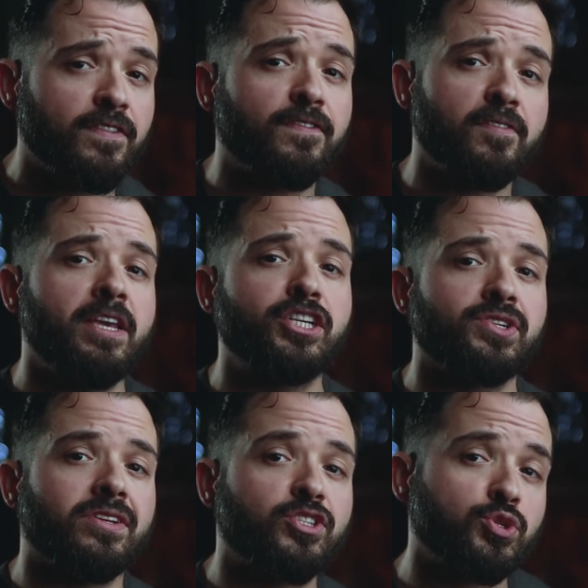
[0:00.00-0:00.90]
of
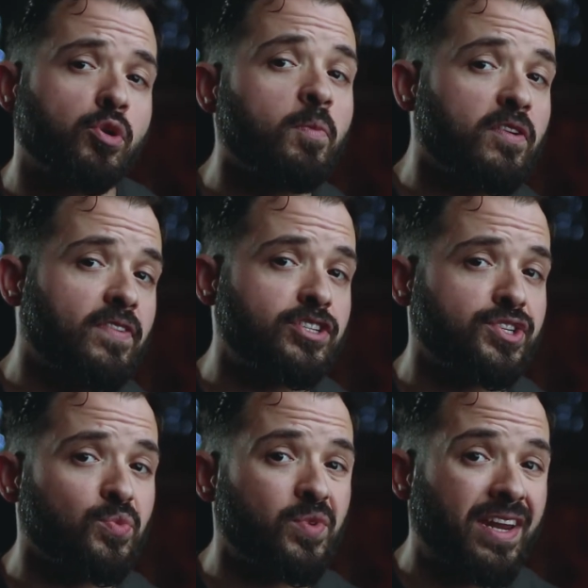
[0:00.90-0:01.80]
information on stroke
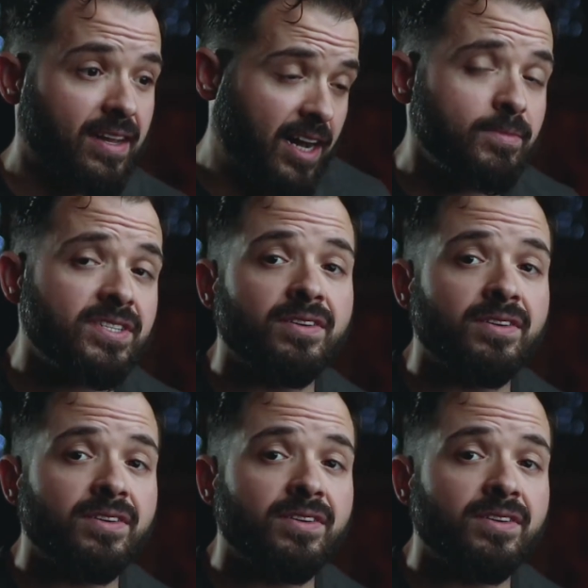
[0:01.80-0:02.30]
prevention when it comes